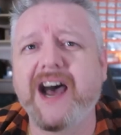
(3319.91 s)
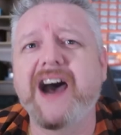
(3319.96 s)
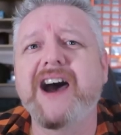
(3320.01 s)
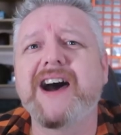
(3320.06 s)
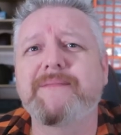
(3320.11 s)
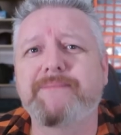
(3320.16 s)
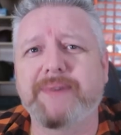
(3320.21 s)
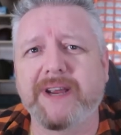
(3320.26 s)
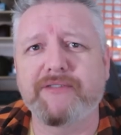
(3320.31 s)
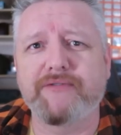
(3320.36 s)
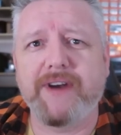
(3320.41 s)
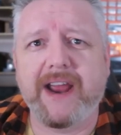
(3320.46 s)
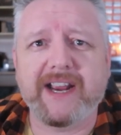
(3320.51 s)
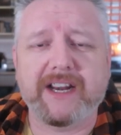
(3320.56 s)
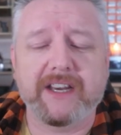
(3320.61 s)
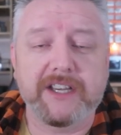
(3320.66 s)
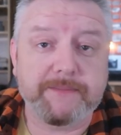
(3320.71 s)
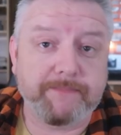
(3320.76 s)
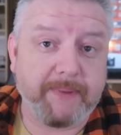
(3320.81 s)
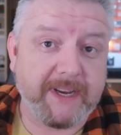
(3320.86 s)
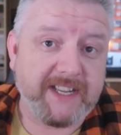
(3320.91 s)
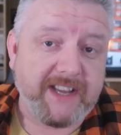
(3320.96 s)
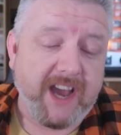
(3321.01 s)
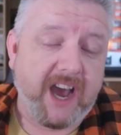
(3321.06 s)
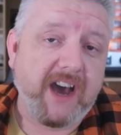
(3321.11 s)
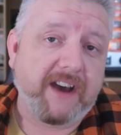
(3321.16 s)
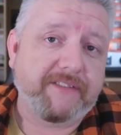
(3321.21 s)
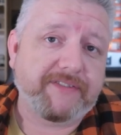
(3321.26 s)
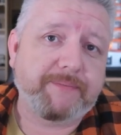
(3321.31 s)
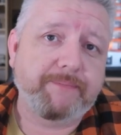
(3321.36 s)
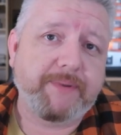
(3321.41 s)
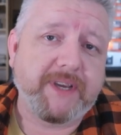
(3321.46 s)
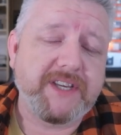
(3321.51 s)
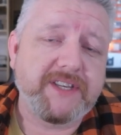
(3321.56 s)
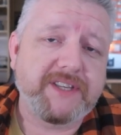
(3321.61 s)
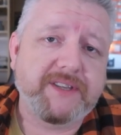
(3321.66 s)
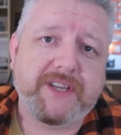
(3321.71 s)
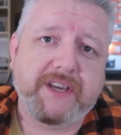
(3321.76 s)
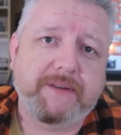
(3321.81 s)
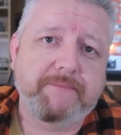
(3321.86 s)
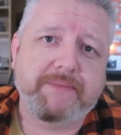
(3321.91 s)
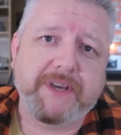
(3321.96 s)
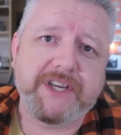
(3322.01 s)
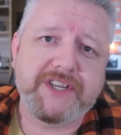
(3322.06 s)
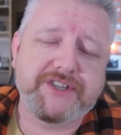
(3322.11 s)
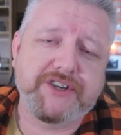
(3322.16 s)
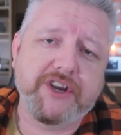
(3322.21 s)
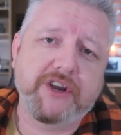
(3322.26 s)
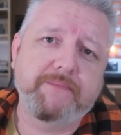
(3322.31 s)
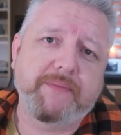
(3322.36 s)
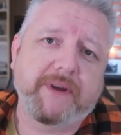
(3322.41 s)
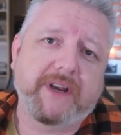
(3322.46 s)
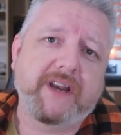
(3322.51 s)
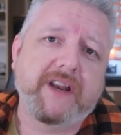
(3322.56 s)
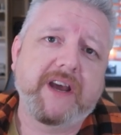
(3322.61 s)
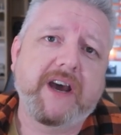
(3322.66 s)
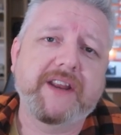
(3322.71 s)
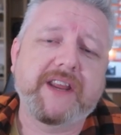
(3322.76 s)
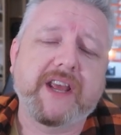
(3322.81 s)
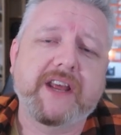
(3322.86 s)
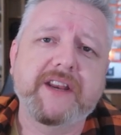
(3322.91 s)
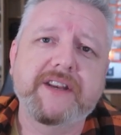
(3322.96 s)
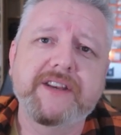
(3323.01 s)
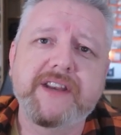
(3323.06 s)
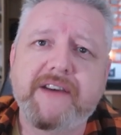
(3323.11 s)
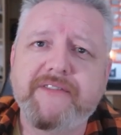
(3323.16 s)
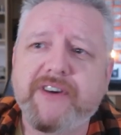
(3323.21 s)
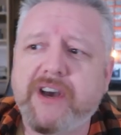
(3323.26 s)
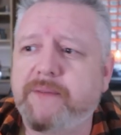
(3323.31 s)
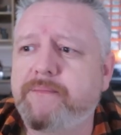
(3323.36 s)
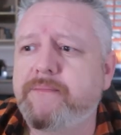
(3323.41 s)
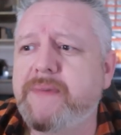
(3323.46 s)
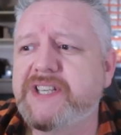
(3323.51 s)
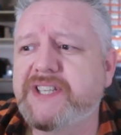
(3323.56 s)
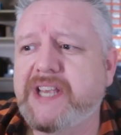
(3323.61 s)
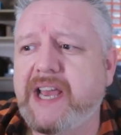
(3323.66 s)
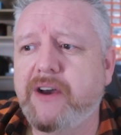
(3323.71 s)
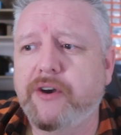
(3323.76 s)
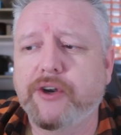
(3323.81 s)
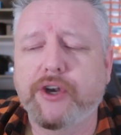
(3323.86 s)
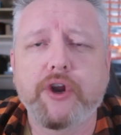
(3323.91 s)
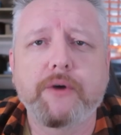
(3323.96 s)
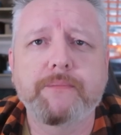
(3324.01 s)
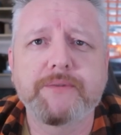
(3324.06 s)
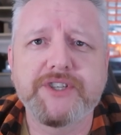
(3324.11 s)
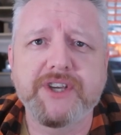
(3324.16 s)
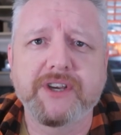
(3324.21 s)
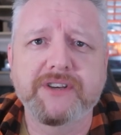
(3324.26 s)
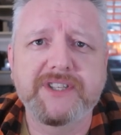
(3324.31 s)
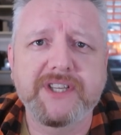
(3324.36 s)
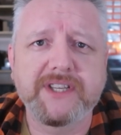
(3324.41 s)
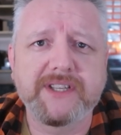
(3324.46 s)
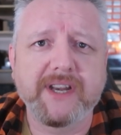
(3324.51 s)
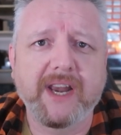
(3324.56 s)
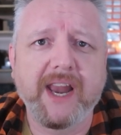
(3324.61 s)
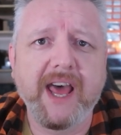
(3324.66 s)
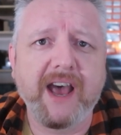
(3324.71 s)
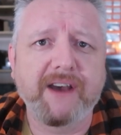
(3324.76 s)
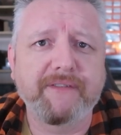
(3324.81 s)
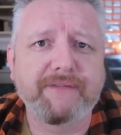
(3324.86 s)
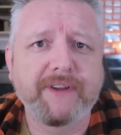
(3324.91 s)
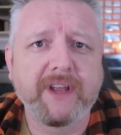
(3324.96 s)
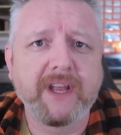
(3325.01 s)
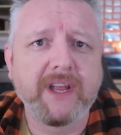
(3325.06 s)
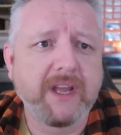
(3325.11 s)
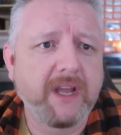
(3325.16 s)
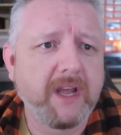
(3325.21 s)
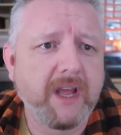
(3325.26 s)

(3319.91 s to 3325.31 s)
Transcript: No, be reckless. Be daft. Be be stupid. Uh, uh, never miss out on an opportunity to laugh.